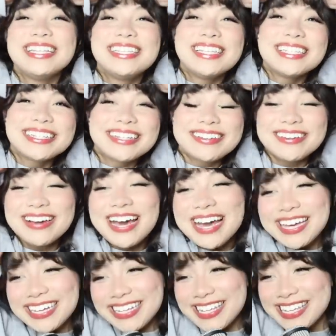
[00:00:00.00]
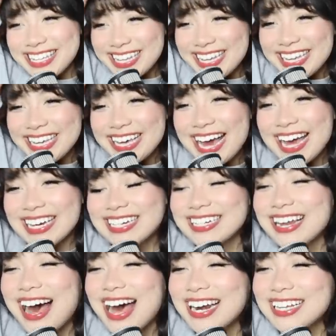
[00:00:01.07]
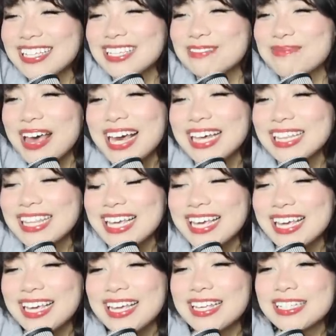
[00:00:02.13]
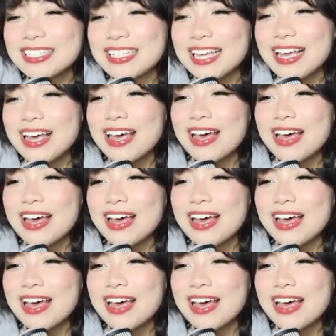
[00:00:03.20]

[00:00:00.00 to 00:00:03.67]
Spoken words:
this is crazy. I did not expect this.